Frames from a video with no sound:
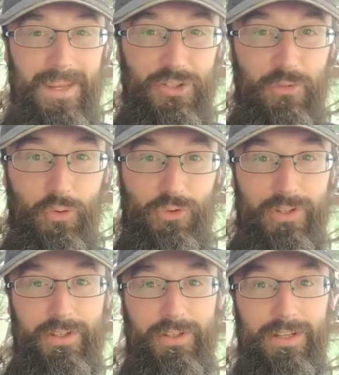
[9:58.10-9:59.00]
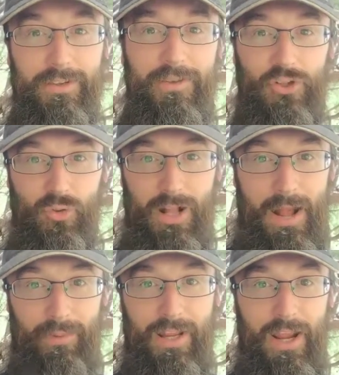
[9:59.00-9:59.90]
each of those individual
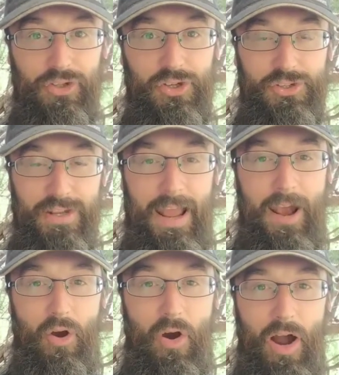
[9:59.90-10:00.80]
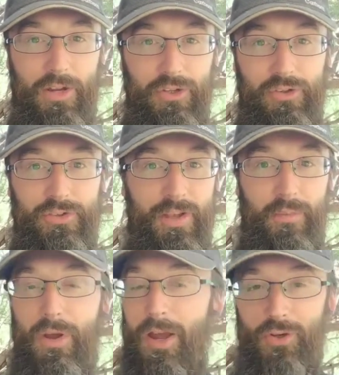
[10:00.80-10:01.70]
applications and how I use
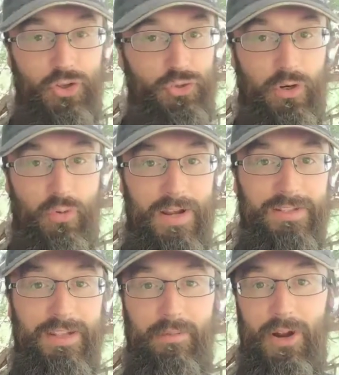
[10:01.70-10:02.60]
them, just request